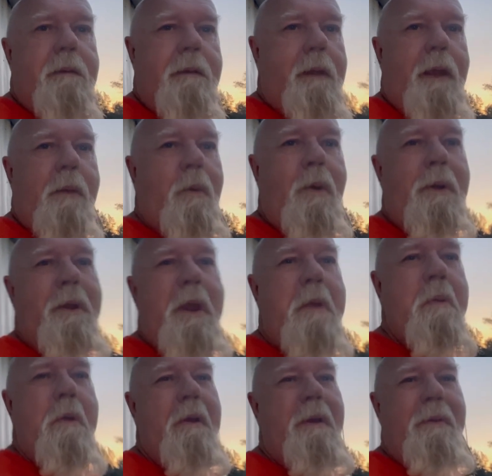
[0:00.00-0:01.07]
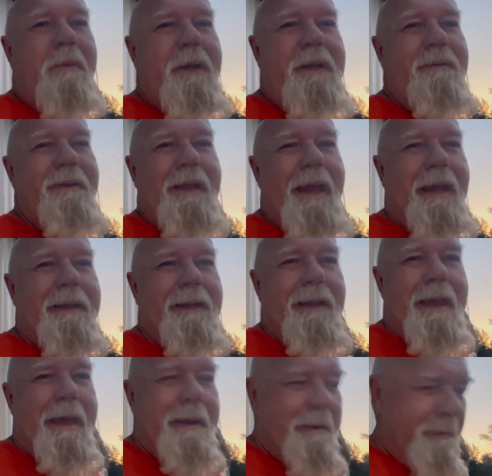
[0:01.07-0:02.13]
it wouldn't even light the
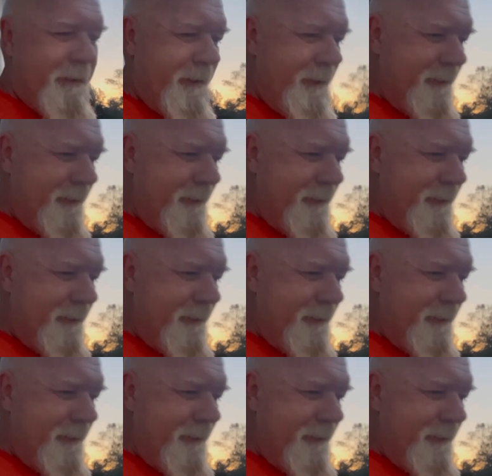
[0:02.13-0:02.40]
light on it.